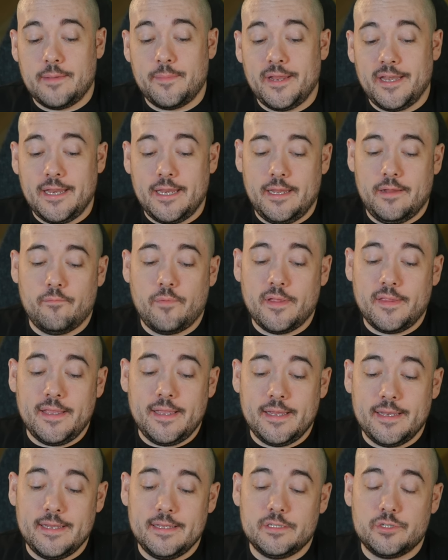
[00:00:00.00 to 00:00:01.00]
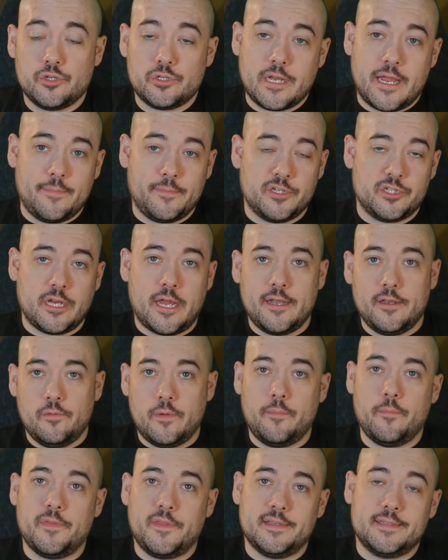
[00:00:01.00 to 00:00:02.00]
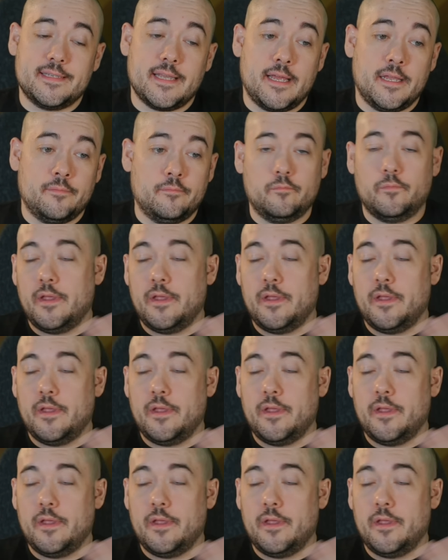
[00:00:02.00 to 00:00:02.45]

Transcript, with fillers: I mean, it, really, it is your time to shine you in with the sun.